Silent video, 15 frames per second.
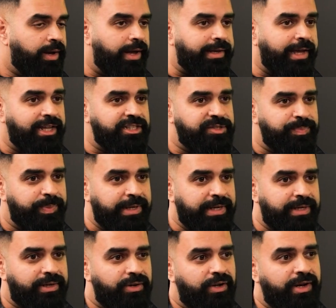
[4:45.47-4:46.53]
I can't
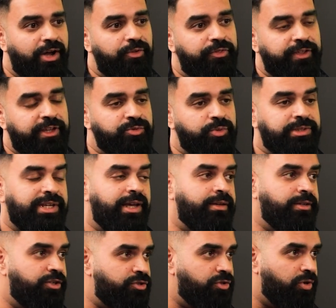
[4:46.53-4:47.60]
speak on how things were 10
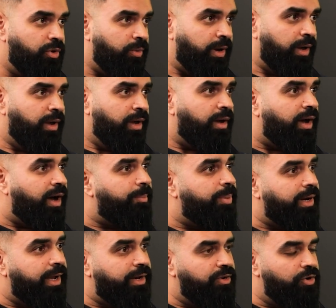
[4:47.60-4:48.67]
years ago,
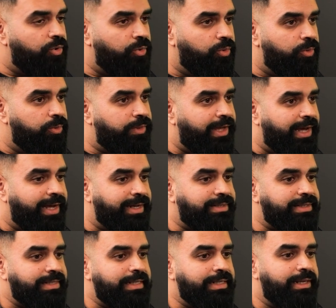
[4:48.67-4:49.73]
but I know
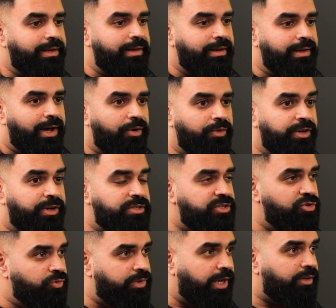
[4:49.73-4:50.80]
that now there's
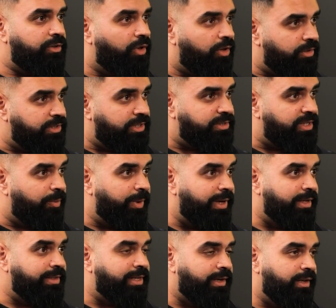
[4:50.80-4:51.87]
new technologies that we
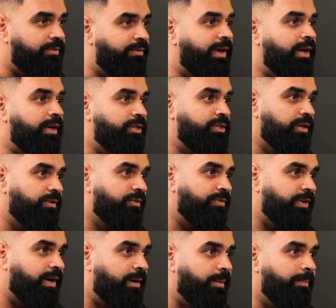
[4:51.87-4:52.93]
could take advantage of.
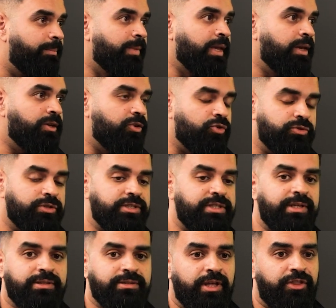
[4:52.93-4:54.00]
There's
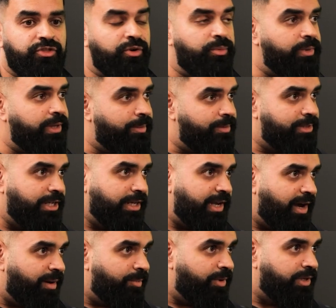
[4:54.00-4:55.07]
things like thermal imaging
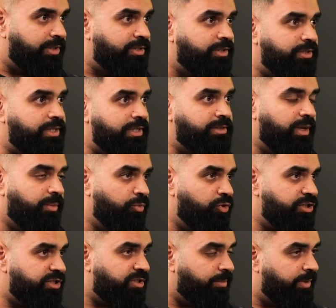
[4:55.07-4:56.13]
cameras, there's things like
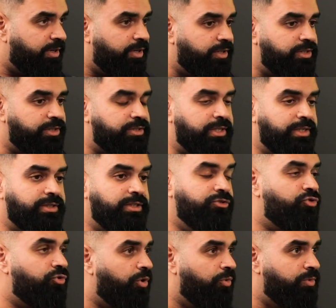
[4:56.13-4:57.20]
moisture meters, there's things like
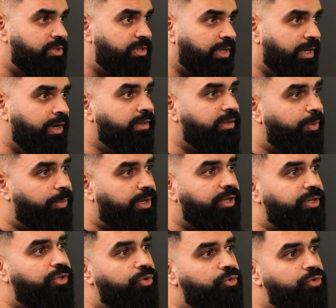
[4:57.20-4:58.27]
drones that we
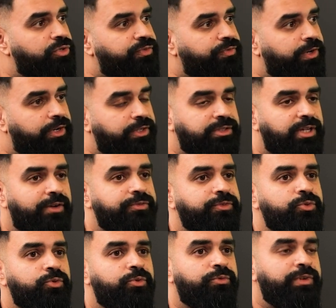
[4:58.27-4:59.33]
could use for tough
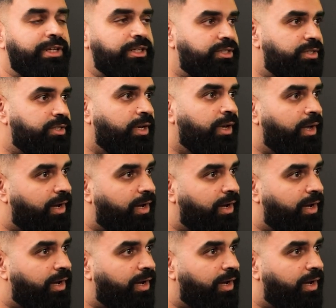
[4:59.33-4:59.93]
to reach